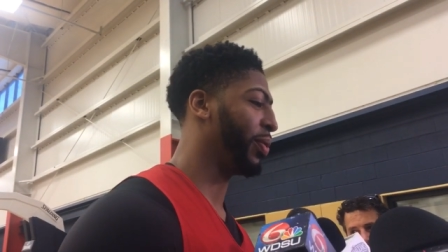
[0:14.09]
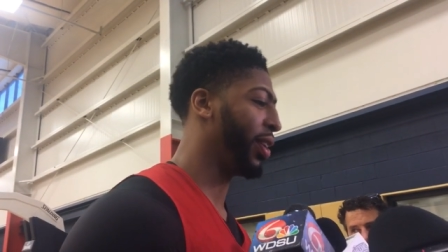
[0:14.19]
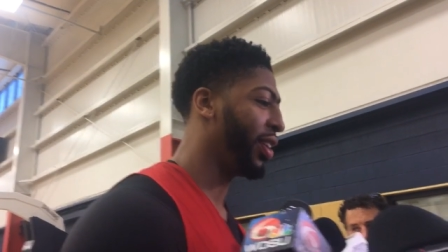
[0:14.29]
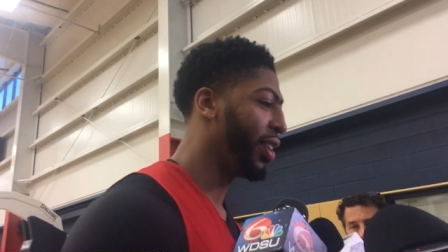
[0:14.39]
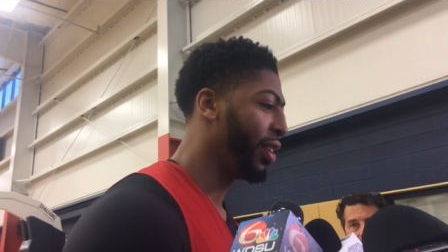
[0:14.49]

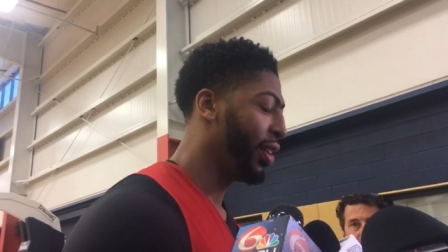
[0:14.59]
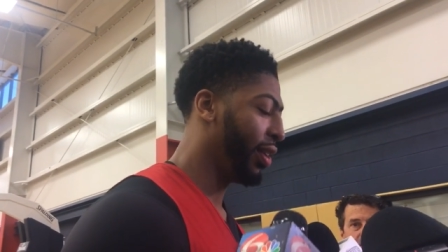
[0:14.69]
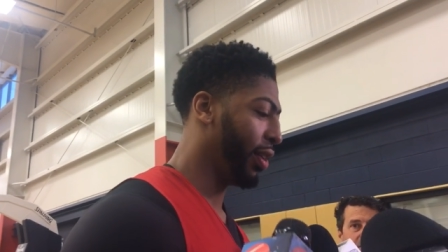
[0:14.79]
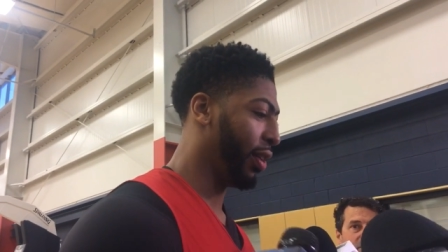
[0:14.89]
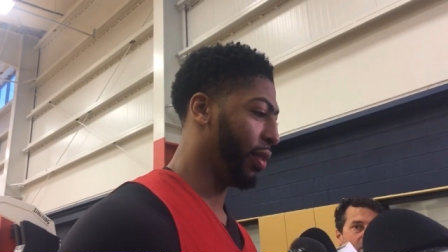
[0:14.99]

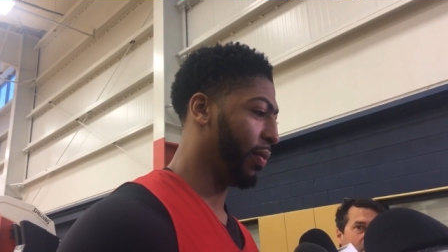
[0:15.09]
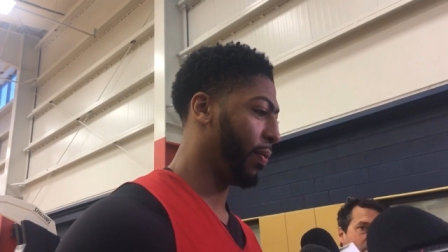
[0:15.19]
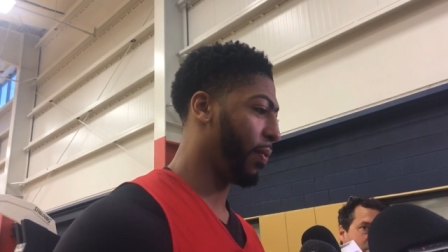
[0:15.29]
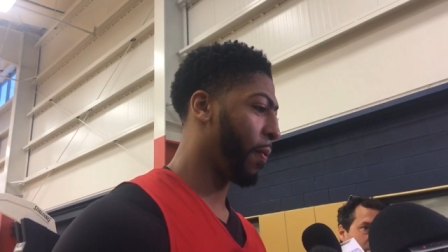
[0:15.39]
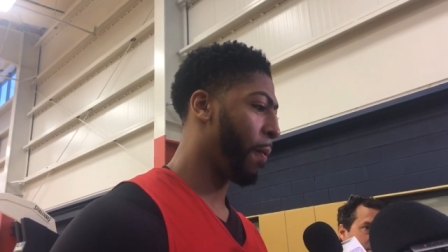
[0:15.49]
But um,
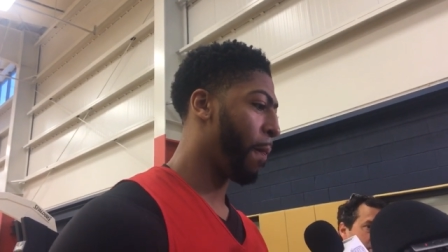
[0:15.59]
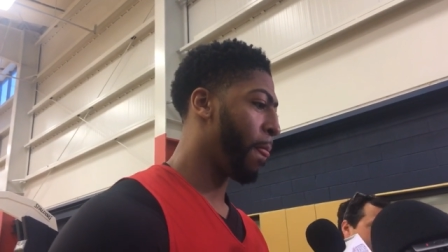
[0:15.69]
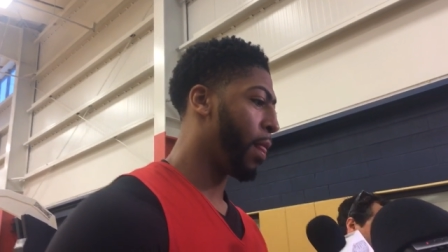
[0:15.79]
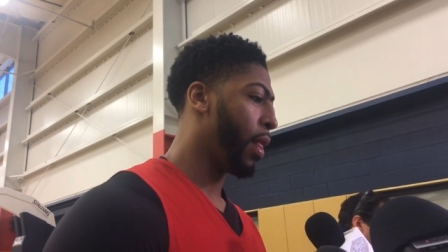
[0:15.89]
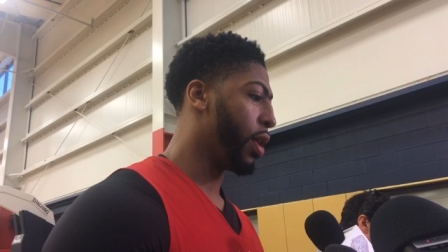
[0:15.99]

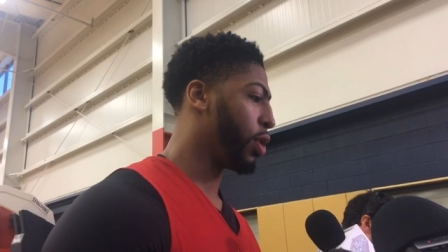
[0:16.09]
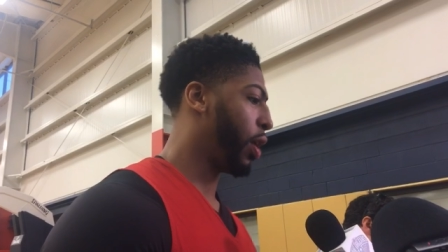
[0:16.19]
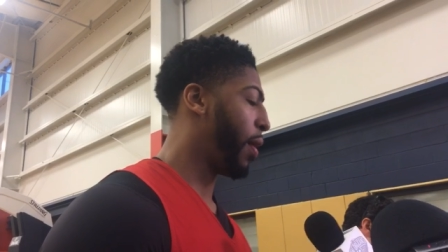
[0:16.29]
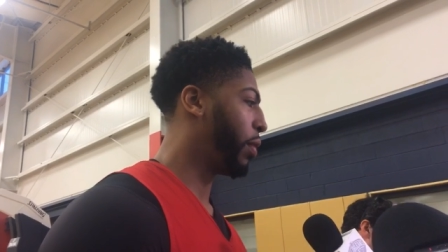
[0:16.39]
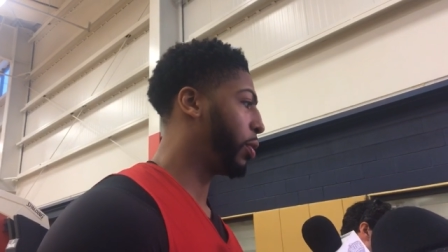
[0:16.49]
and so
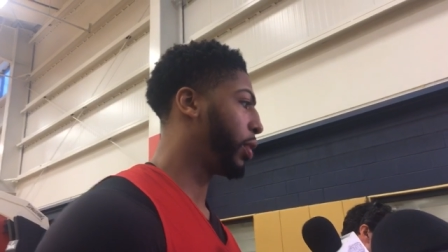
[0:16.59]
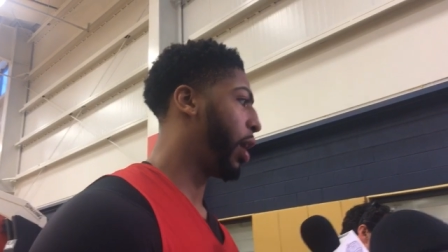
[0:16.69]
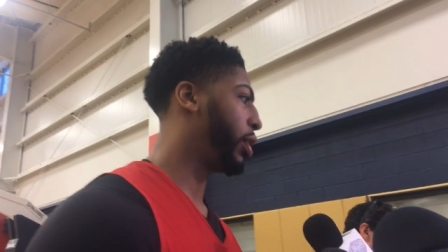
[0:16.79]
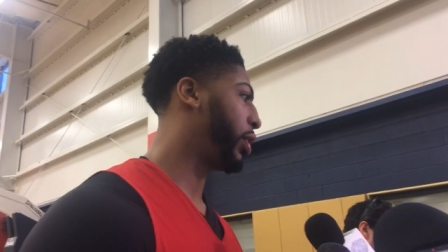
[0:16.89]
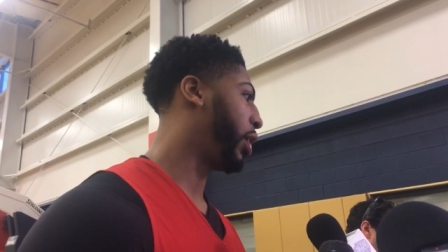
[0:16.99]
having those
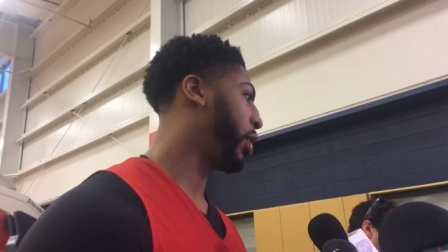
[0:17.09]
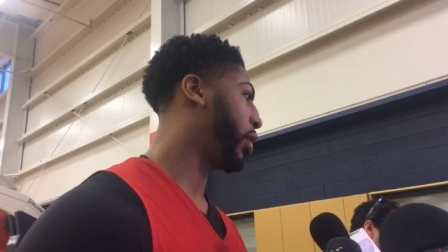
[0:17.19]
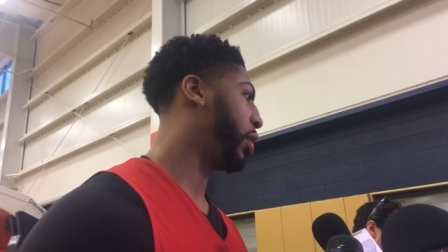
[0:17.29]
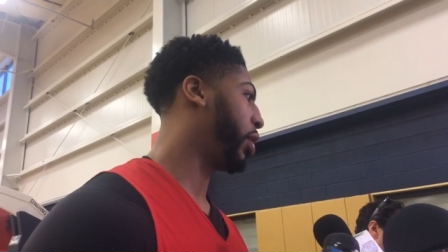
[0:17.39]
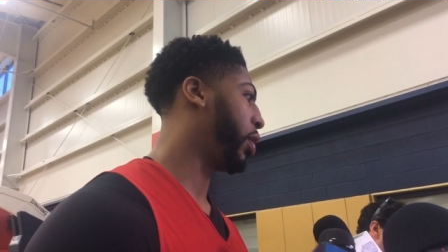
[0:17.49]
guys here,
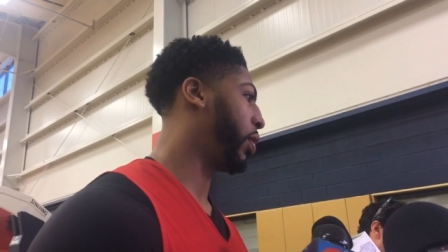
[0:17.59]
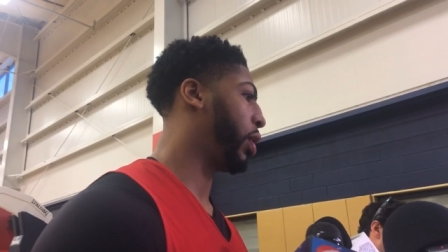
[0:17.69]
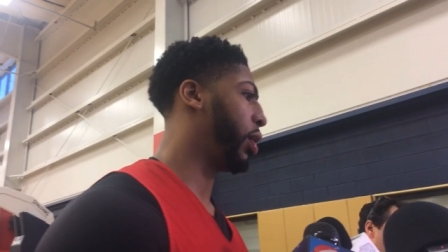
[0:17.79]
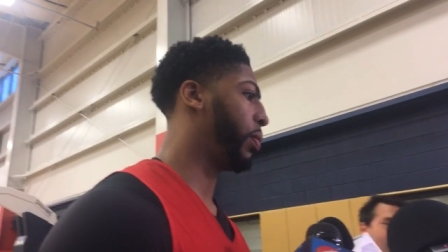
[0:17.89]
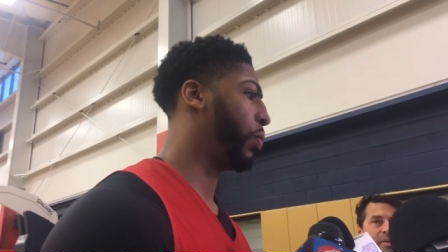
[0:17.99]
you know,
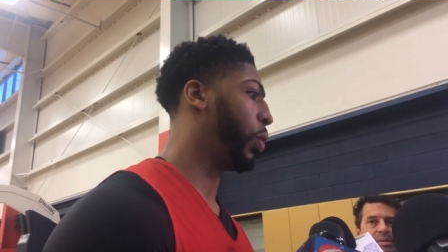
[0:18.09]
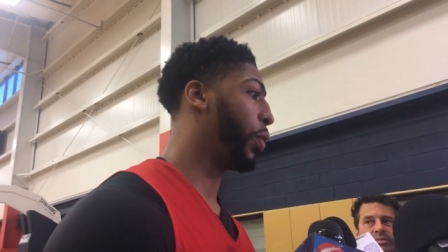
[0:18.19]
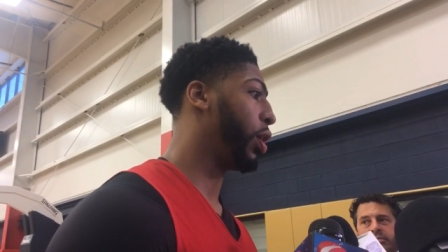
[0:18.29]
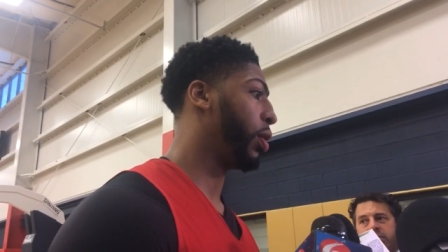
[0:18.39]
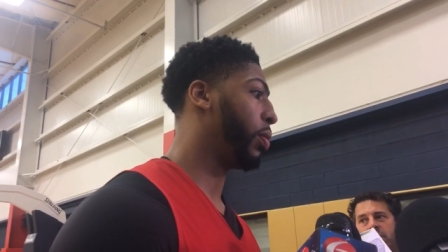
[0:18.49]
um, when
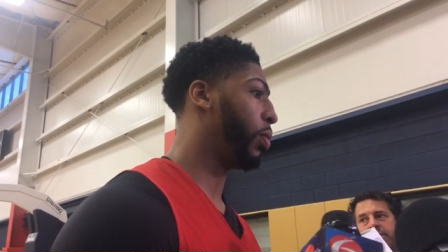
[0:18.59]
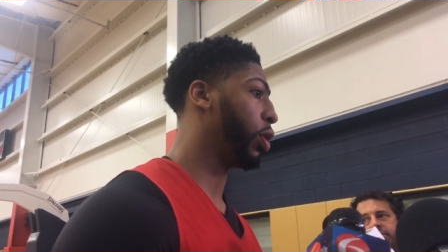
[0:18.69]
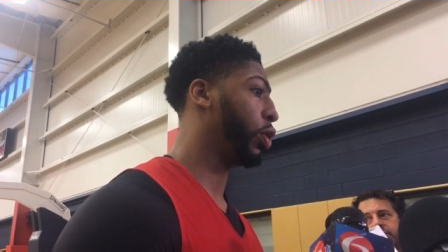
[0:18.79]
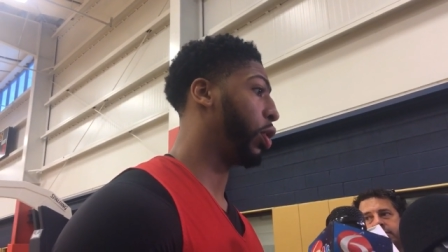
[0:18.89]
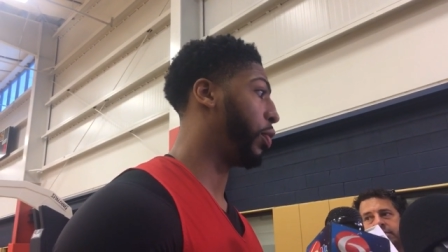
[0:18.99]
we
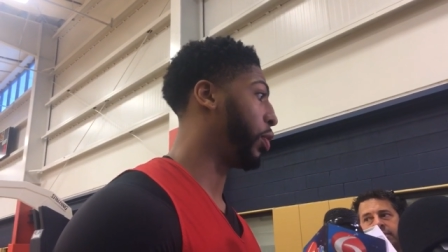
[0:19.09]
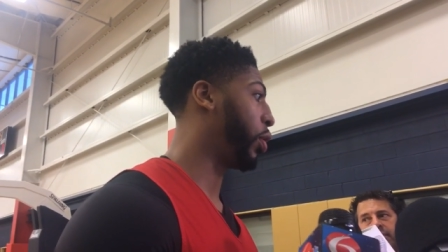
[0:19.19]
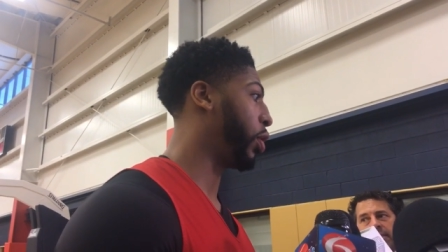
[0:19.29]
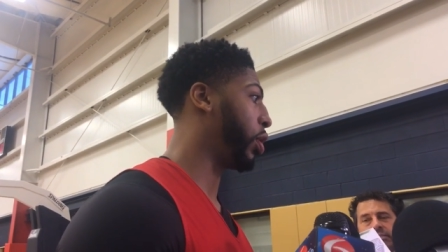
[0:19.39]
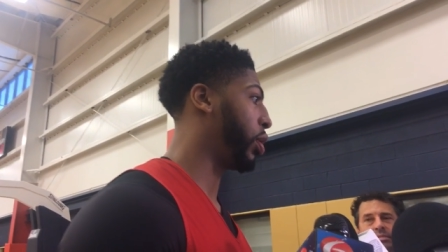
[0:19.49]
more so on the
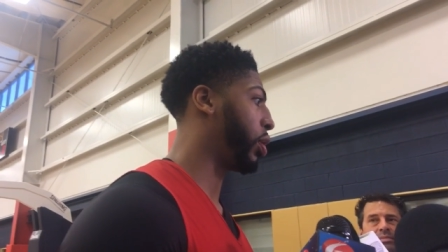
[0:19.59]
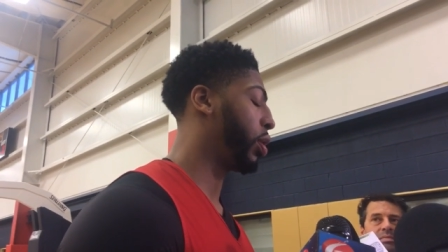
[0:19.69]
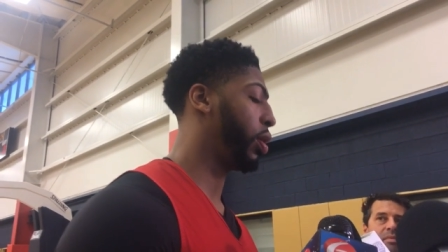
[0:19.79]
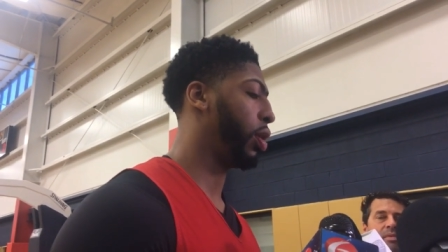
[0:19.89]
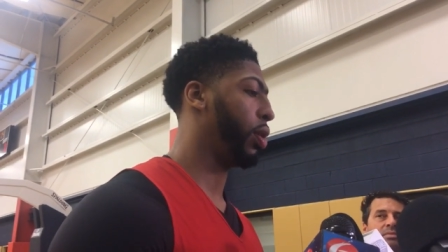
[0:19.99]
floor,
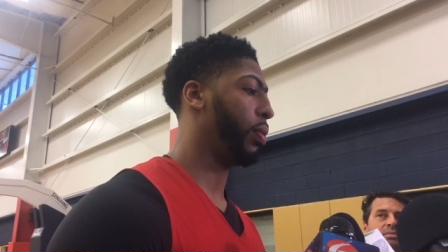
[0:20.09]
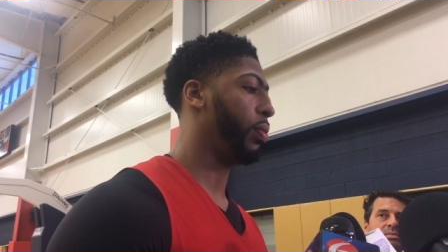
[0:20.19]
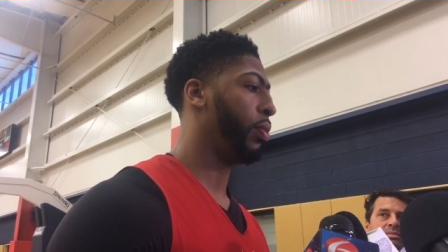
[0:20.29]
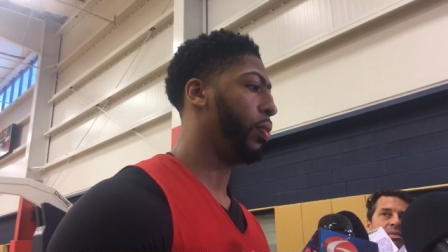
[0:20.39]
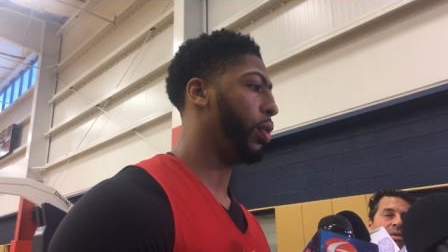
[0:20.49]
uh,
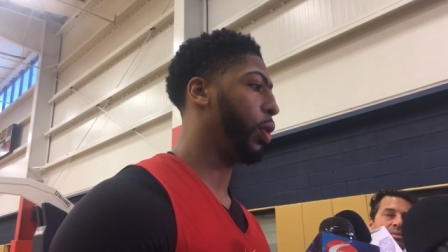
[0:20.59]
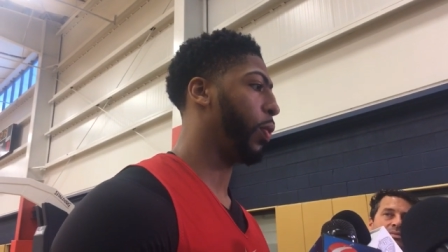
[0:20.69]
you know,